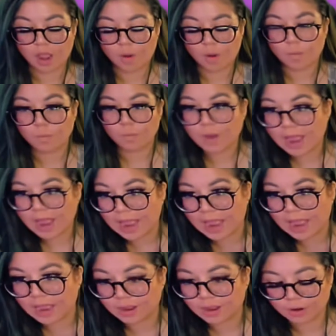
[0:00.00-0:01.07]

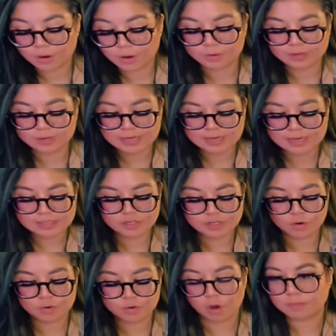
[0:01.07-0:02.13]
Wow. Because you
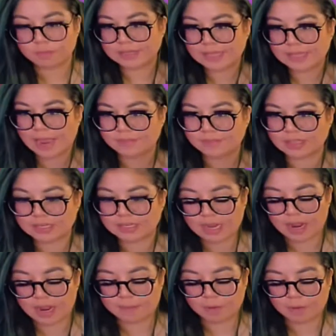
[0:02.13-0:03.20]
know, normally they have like
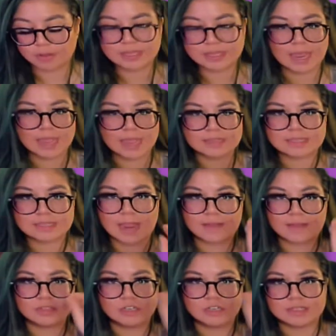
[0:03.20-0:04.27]
um, on the S, they
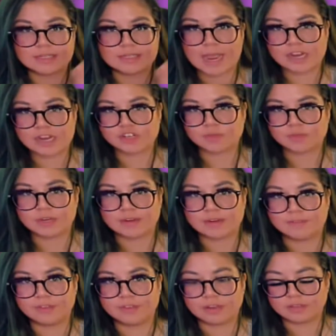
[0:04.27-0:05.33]
have a little dash where you can
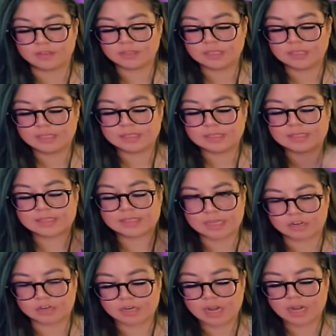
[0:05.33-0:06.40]
feel the
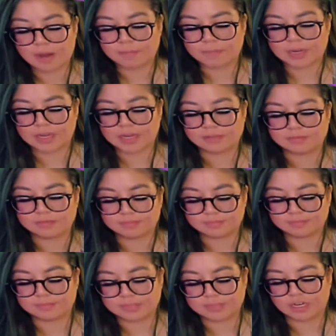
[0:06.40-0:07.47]
center, but
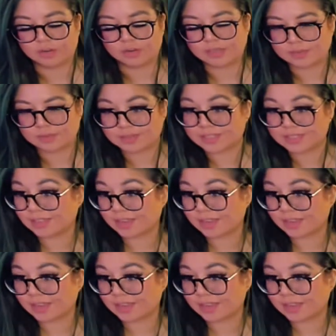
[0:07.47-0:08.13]
you know, this one's